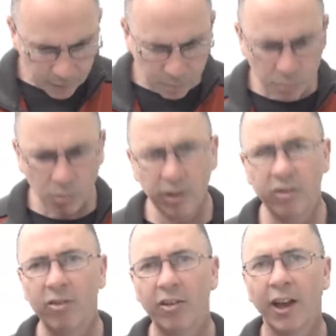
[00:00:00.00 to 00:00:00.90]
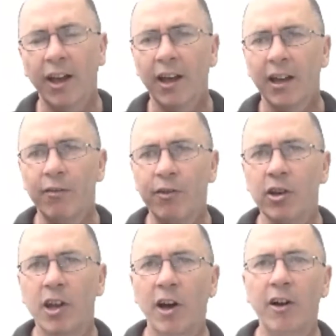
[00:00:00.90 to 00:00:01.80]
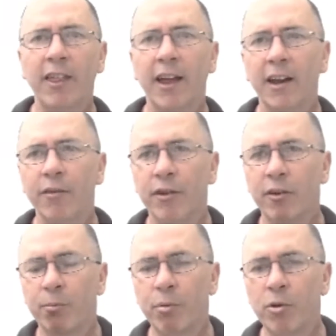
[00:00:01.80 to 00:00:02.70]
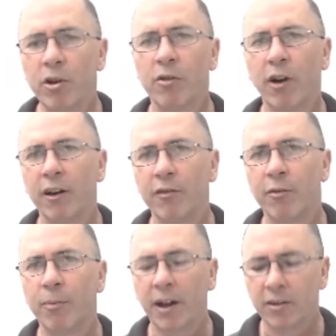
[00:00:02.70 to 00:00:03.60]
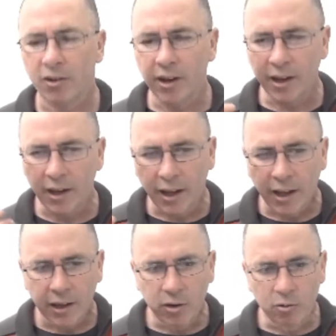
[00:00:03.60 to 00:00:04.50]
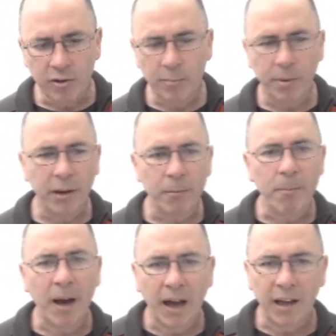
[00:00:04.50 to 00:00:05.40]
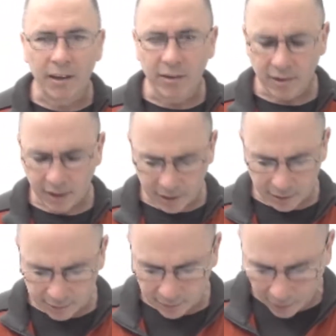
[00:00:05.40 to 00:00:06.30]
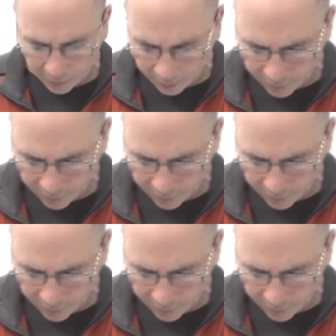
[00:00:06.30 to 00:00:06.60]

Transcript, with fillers: But once, if you go to that effort of putting your own information in, you'll just be amazed at, uh,